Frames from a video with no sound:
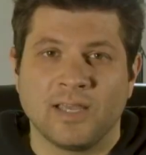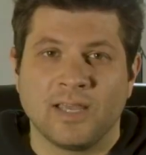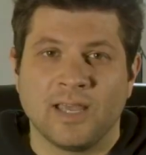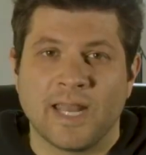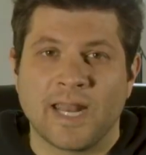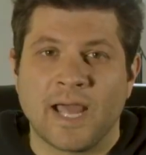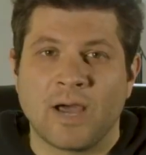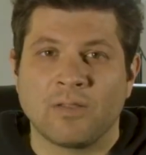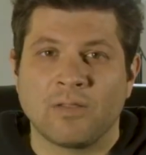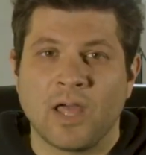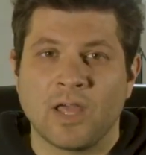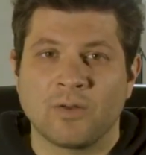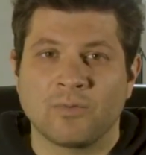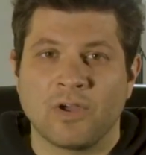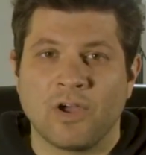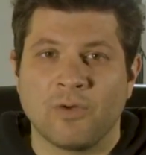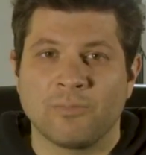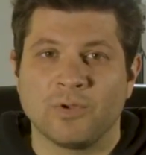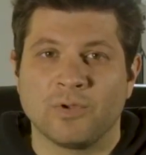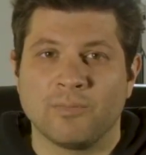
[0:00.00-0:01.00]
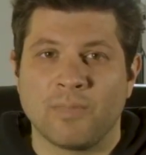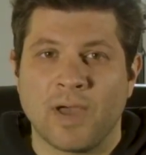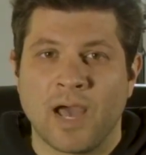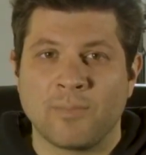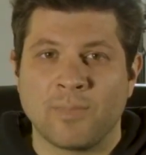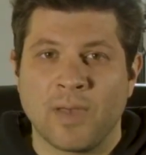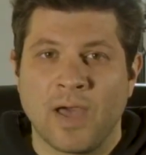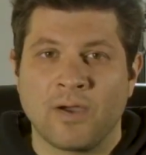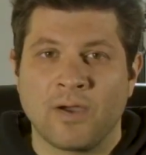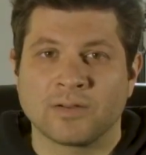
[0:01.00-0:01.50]
an outline will help you
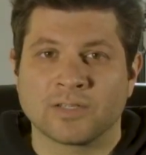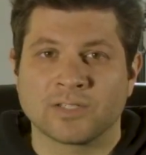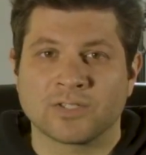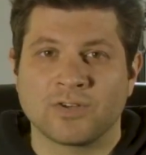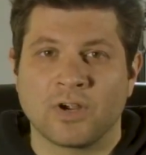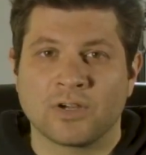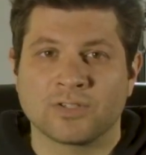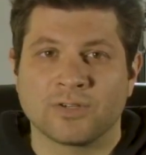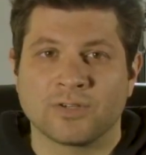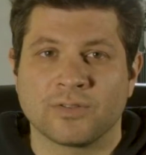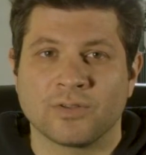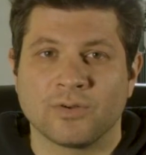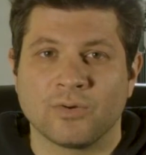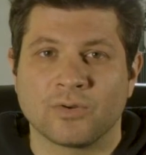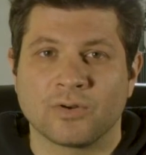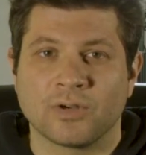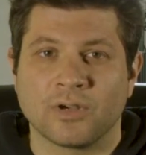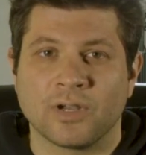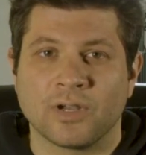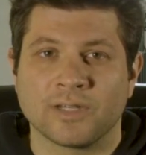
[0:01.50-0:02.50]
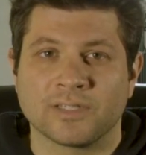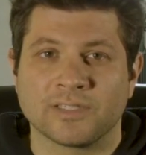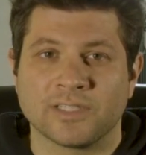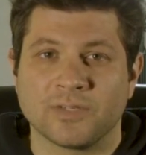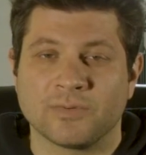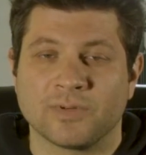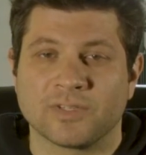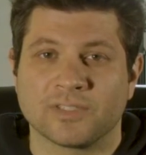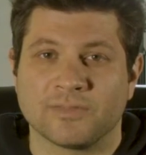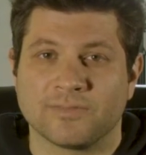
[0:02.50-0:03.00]
map out and structure the order and
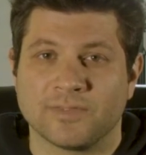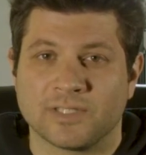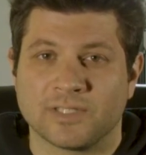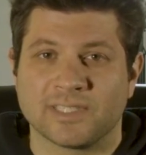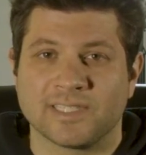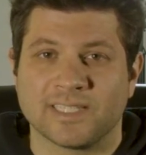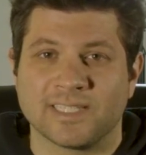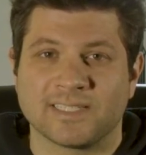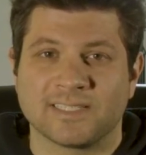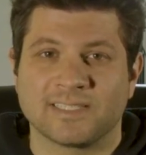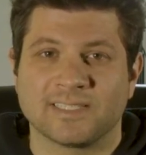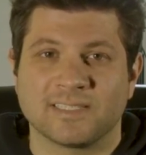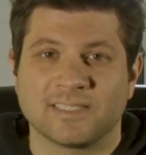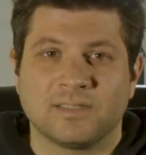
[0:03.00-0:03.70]
sequence of your scenes.